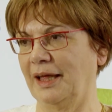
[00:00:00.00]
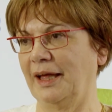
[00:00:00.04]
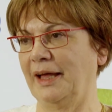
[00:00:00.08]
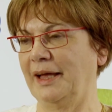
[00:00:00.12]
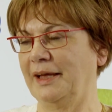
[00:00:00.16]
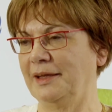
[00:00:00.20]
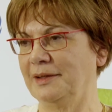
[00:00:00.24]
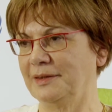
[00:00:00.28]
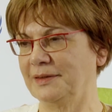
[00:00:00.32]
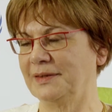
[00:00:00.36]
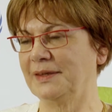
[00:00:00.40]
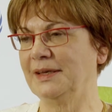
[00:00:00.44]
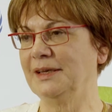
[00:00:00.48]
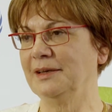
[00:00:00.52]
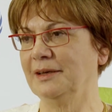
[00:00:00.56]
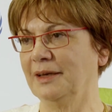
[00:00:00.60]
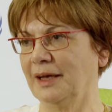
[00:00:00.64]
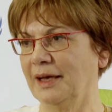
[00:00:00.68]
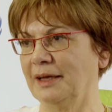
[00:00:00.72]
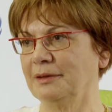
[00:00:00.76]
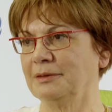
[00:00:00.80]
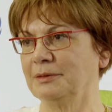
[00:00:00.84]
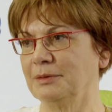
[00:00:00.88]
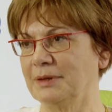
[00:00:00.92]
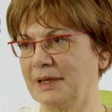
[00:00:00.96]
I think
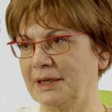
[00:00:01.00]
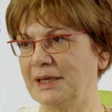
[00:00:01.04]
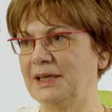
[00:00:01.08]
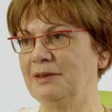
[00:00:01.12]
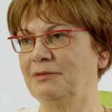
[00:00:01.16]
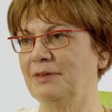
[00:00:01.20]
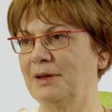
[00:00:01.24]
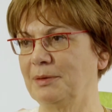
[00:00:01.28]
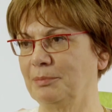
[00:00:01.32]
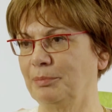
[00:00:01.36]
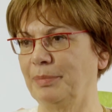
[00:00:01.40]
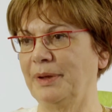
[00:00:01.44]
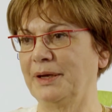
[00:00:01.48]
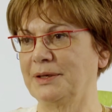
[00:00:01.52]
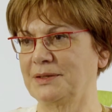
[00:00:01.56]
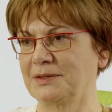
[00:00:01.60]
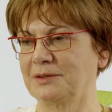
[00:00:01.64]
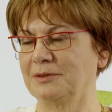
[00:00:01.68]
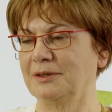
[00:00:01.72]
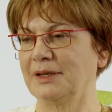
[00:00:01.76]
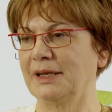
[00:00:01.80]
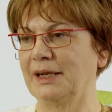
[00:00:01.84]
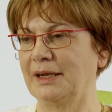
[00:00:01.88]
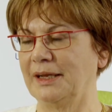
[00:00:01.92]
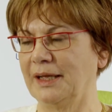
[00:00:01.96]
uh, even
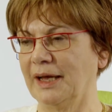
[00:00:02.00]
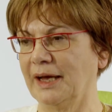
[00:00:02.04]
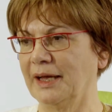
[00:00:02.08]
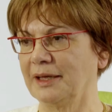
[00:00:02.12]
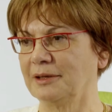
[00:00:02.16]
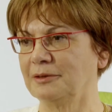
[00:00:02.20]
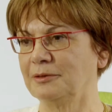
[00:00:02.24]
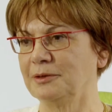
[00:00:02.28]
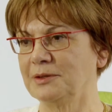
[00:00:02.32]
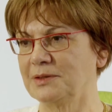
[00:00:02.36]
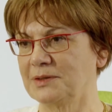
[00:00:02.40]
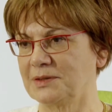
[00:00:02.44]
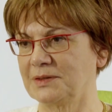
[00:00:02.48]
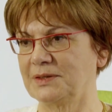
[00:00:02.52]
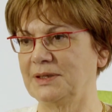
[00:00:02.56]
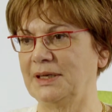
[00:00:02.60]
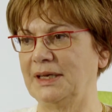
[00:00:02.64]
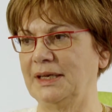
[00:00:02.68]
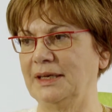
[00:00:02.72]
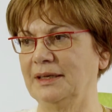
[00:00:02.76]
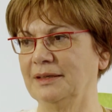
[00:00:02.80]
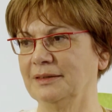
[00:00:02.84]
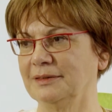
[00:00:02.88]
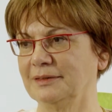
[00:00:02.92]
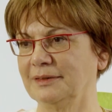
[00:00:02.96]
personally I could
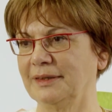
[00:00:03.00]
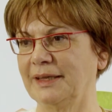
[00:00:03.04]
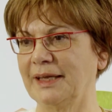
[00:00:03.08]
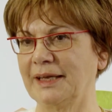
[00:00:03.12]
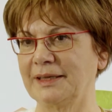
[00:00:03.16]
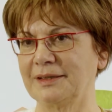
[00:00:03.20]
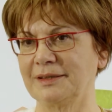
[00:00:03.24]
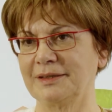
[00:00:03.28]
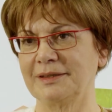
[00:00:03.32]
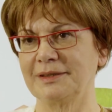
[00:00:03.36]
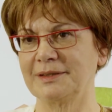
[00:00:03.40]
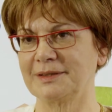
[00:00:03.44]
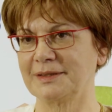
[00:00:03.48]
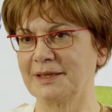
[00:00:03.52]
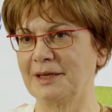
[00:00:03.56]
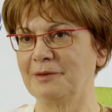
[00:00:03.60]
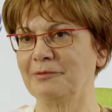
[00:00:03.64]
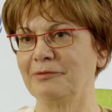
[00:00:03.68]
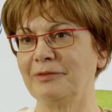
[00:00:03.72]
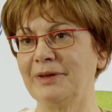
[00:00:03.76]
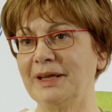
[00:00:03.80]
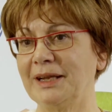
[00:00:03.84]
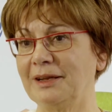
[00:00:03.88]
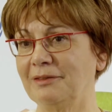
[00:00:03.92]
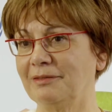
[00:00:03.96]
see that
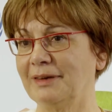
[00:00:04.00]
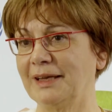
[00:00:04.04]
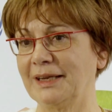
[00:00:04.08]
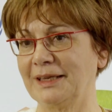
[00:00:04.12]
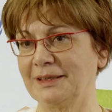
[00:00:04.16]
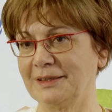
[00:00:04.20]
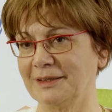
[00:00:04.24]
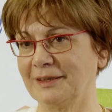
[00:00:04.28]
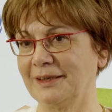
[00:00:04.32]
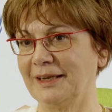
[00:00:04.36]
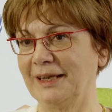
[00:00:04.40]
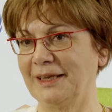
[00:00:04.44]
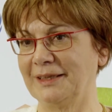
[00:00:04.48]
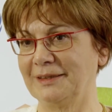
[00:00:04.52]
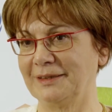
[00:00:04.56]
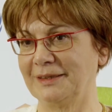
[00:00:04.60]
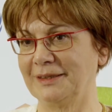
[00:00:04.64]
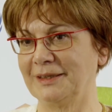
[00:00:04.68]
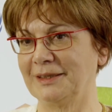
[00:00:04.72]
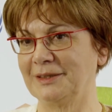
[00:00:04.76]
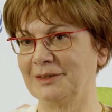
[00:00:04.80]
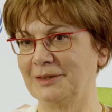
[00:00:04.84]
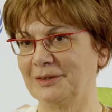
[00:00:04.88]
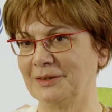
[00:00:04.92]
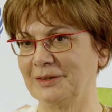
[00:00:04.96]
some very, very
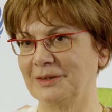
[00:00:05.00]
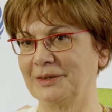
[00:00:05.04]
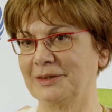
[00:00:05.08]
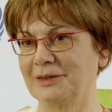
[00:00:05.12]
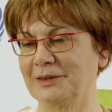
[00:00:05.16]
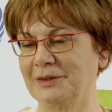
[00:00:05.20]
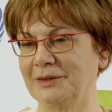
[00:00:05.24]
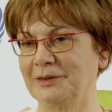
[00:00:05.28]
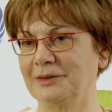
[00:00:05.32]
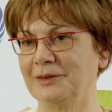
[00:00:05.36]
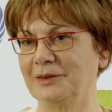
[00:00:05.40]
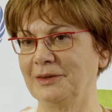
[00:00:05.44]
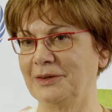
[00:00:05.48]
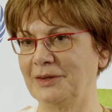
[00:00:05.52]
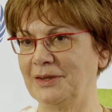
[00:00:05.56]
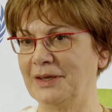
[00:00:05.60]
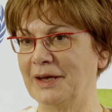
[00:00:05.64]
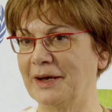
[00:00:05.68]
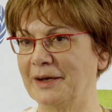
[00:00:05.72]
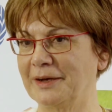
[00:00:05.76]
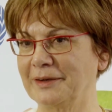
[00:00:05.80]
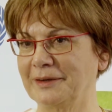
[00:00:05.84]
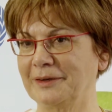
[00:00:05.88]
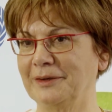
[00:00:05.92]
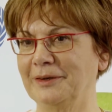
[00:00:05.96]
talented uh,
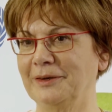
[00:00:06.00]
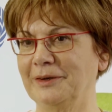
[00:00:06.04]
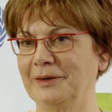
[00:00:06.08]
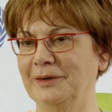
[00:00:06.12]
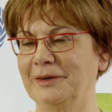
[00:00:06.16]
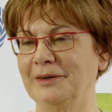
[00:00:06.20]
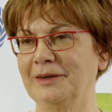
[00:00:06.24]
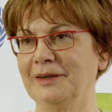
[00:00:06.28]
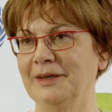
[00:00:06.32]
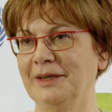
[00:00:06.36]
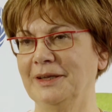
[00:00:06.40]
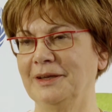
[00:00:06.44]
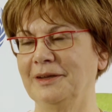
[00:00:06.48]
young uh,